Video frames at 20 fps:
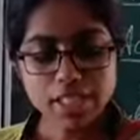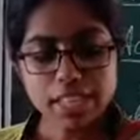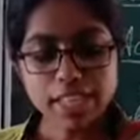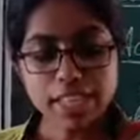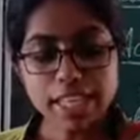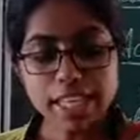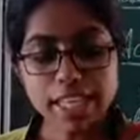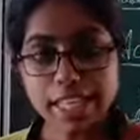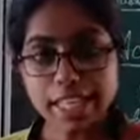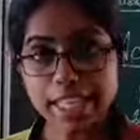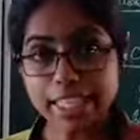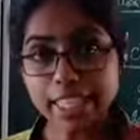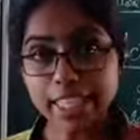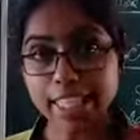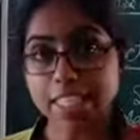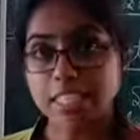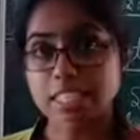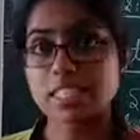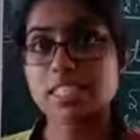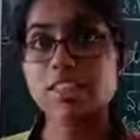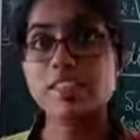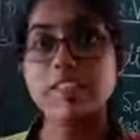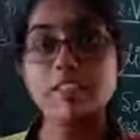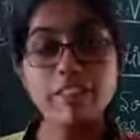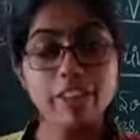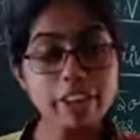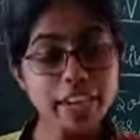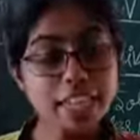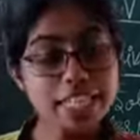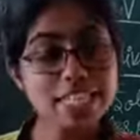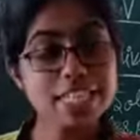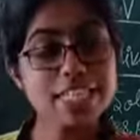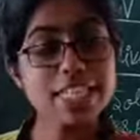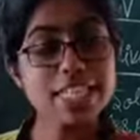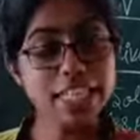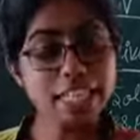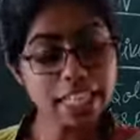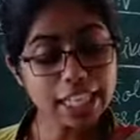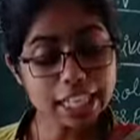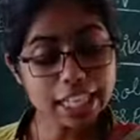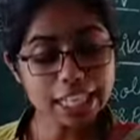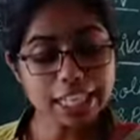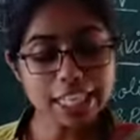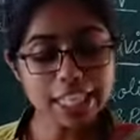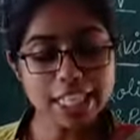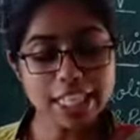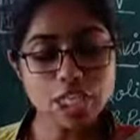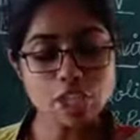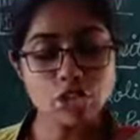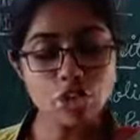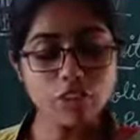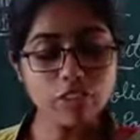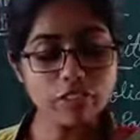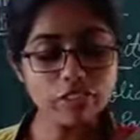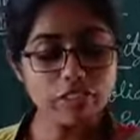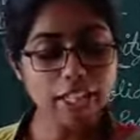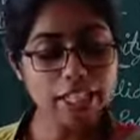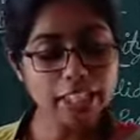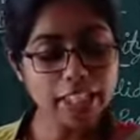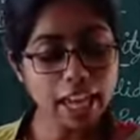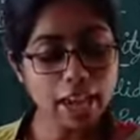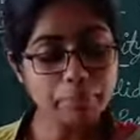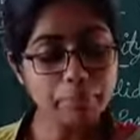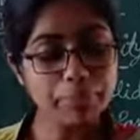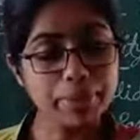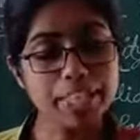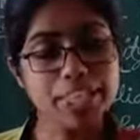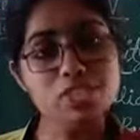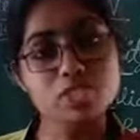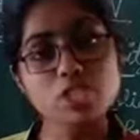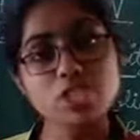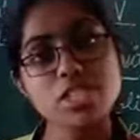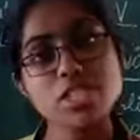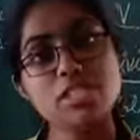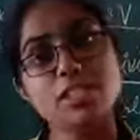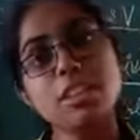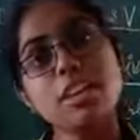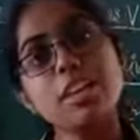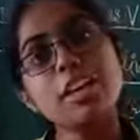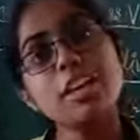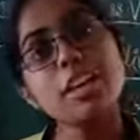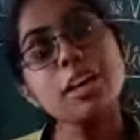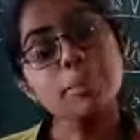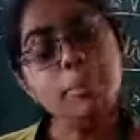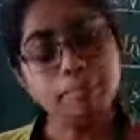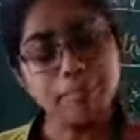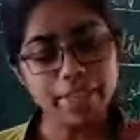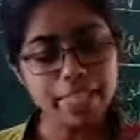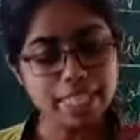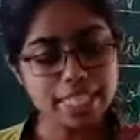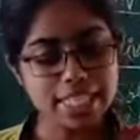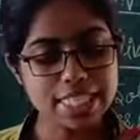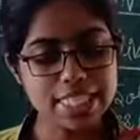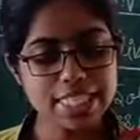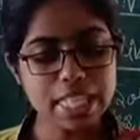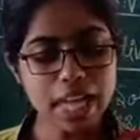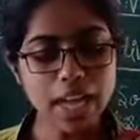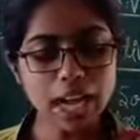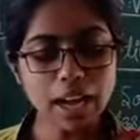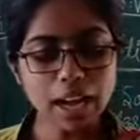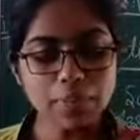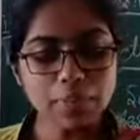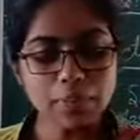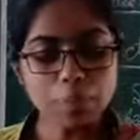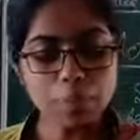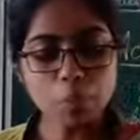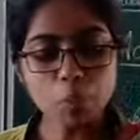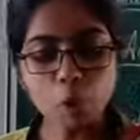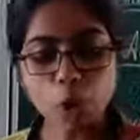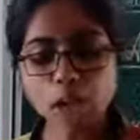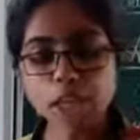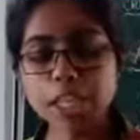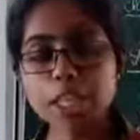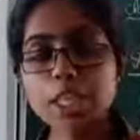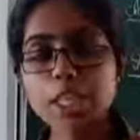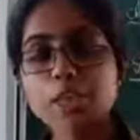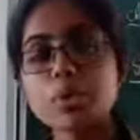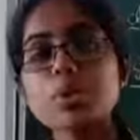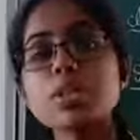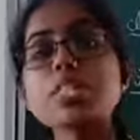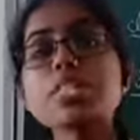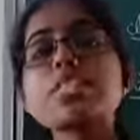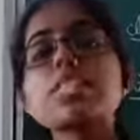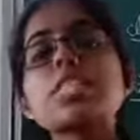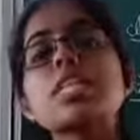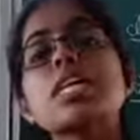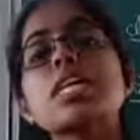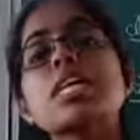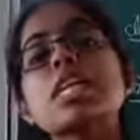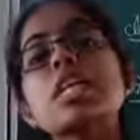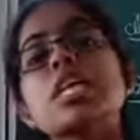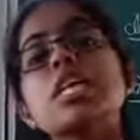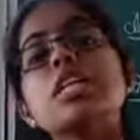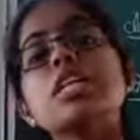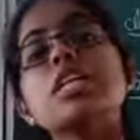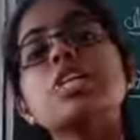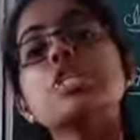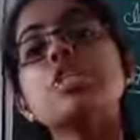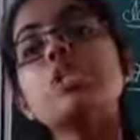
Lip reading: increase, the fixed increase of the temperature makes the molecules to